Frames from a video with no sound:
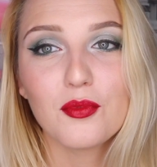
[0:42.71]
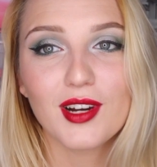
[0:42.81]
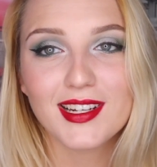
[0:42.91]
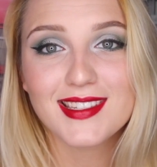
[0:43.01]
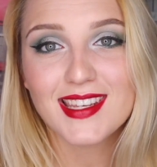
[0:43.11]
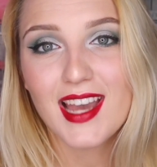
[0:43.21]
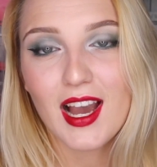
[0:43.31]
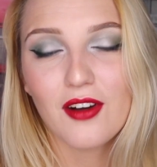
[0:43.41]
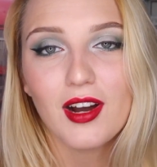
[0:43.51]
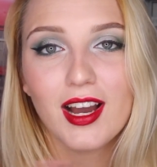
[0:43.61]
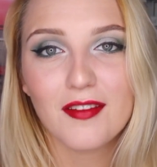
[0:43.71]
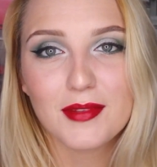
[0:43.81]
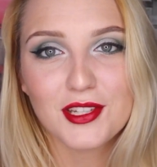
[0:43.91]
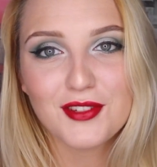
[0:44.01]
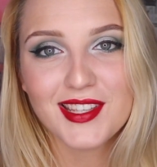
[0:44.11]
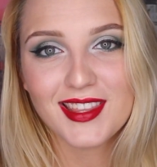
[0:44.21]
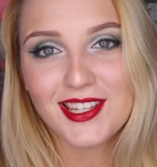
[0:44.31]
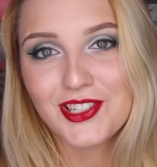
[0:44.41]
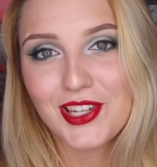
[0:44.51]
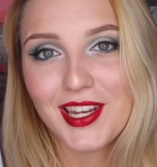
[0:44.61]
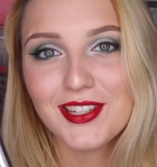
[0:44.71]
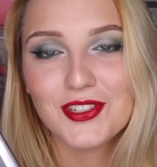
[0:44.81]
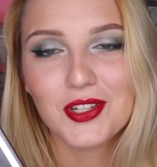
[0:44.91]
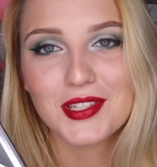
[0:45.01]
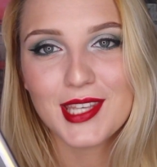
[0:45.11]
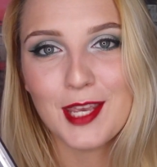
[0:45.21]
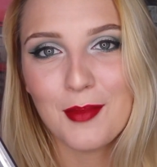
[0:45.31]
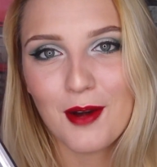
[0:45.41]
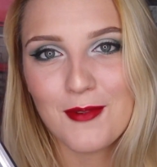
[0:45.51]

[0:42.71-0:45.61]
want to see how I've been using these shades, just keep on